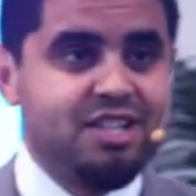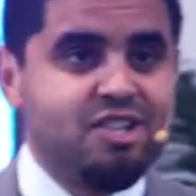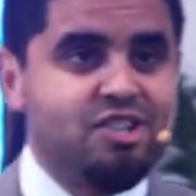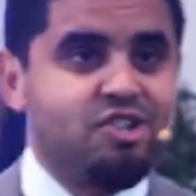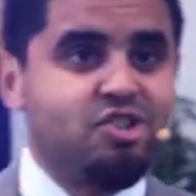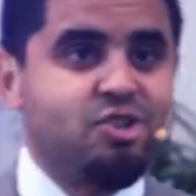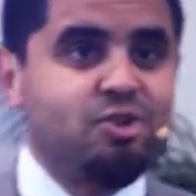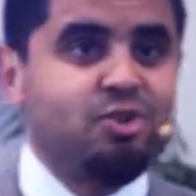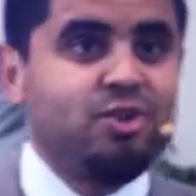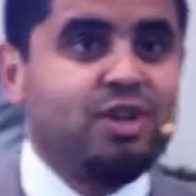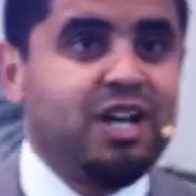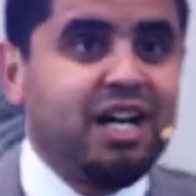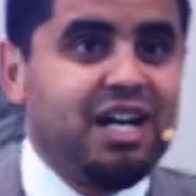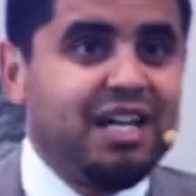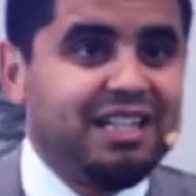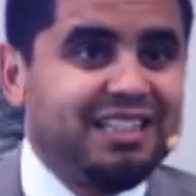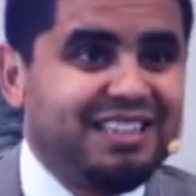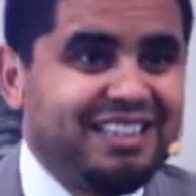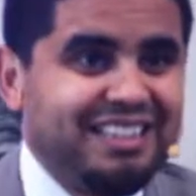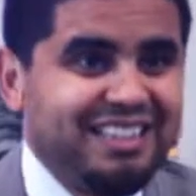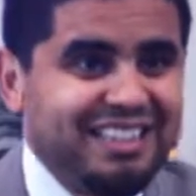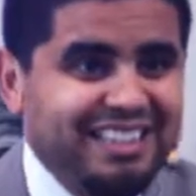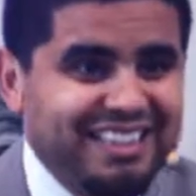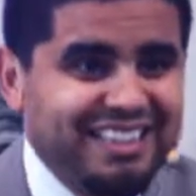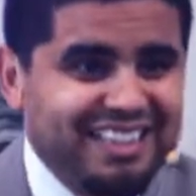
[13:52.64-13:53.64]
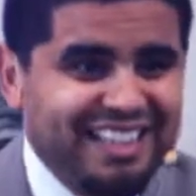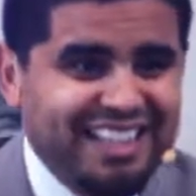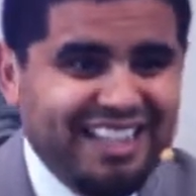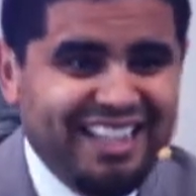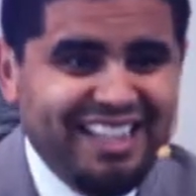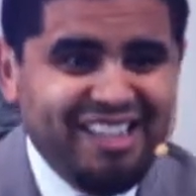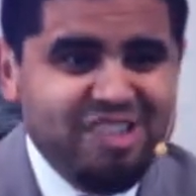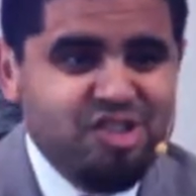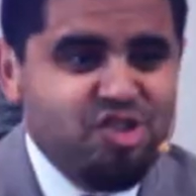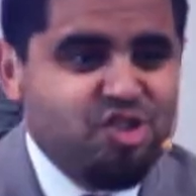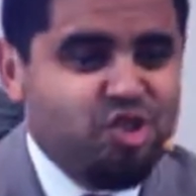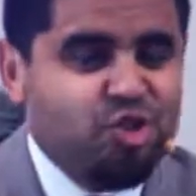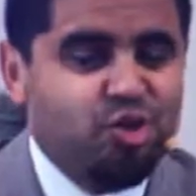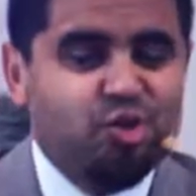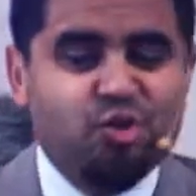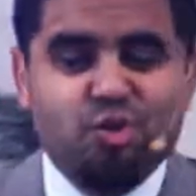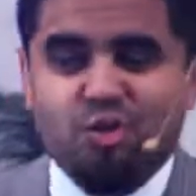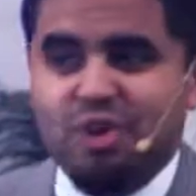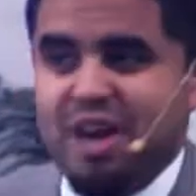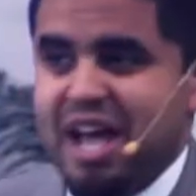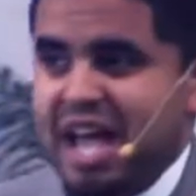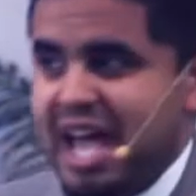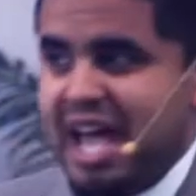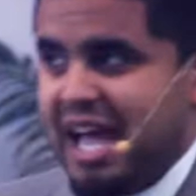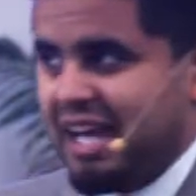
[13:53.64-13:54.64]
So God could
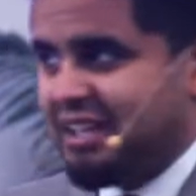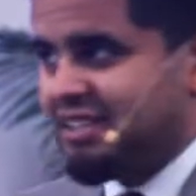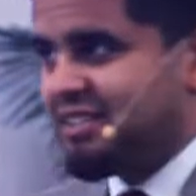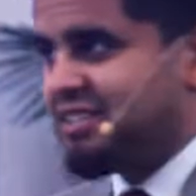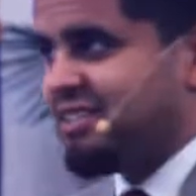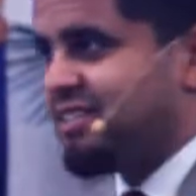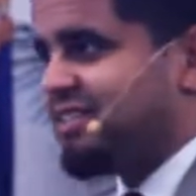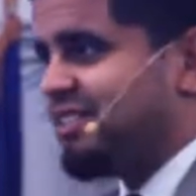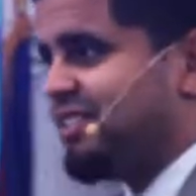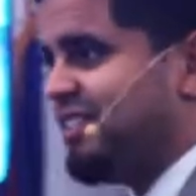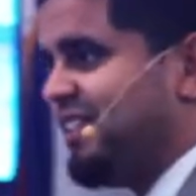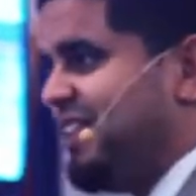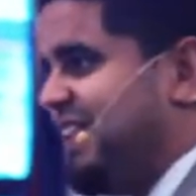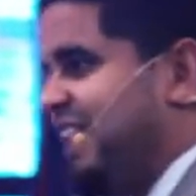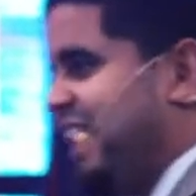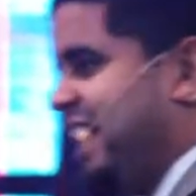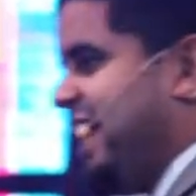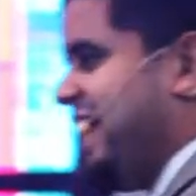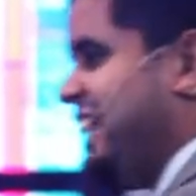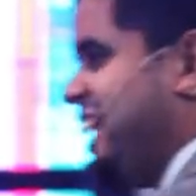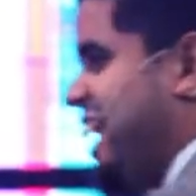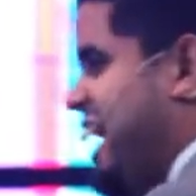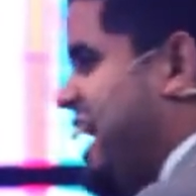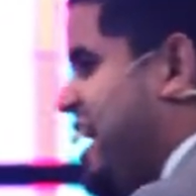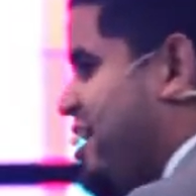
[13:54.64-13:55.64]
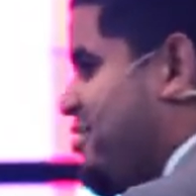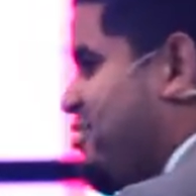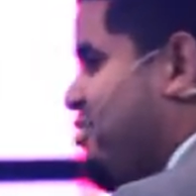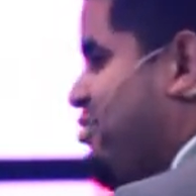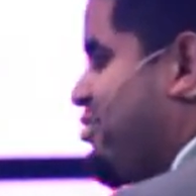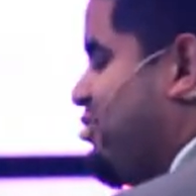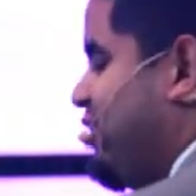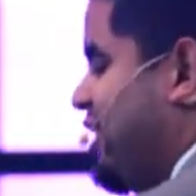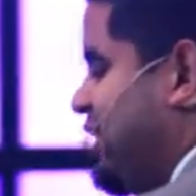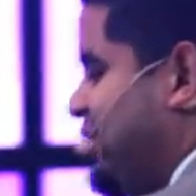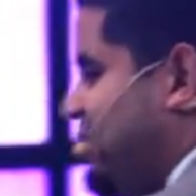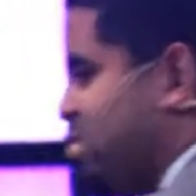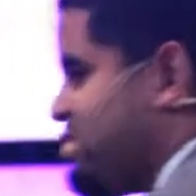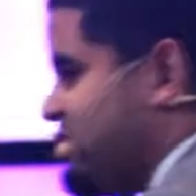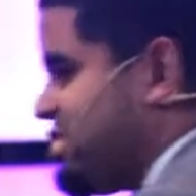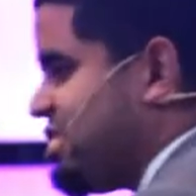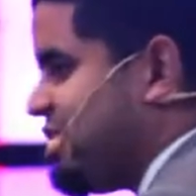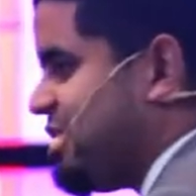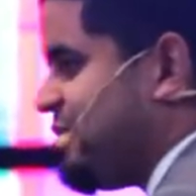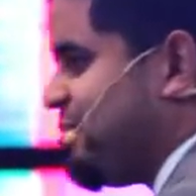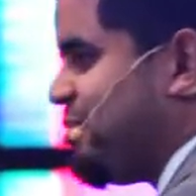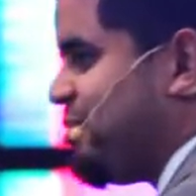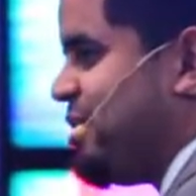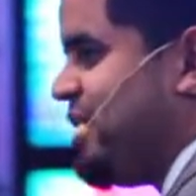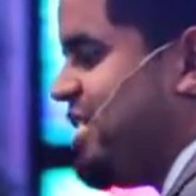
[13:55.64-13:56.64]
interact and have
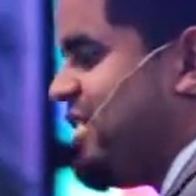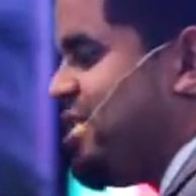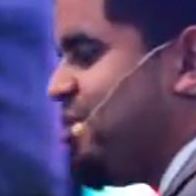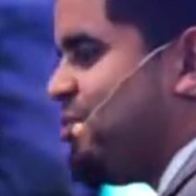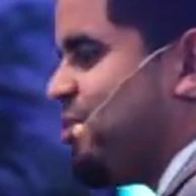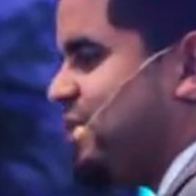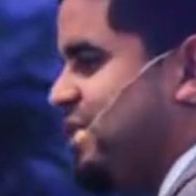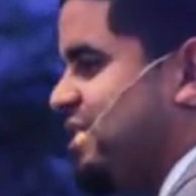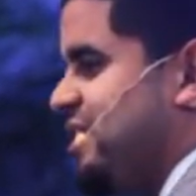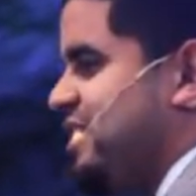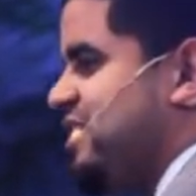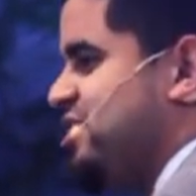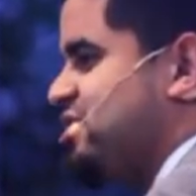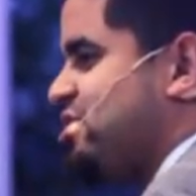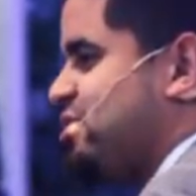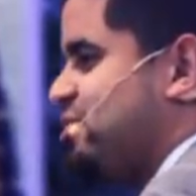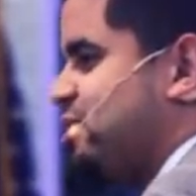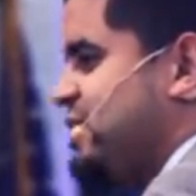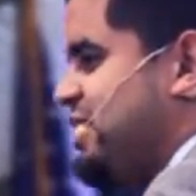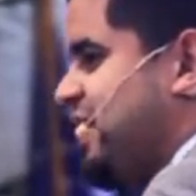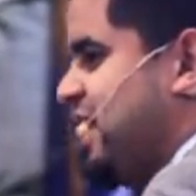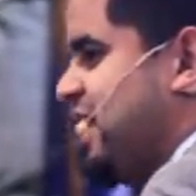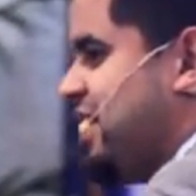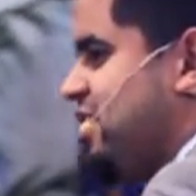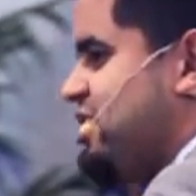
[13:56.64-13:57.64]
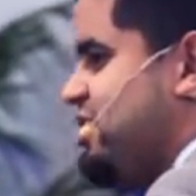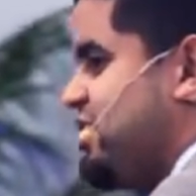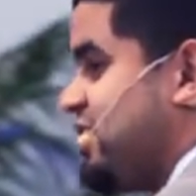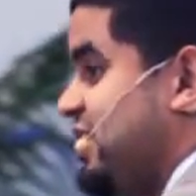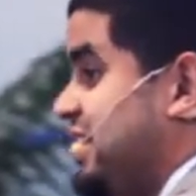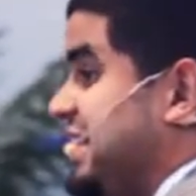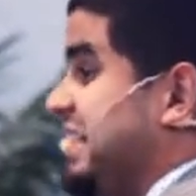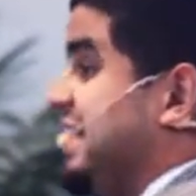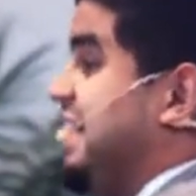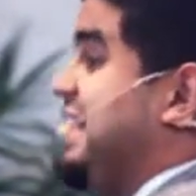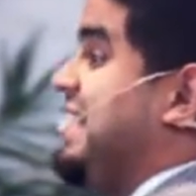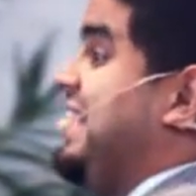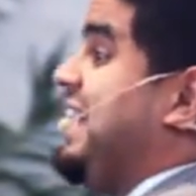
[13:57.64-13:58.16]
fellowship with his creation.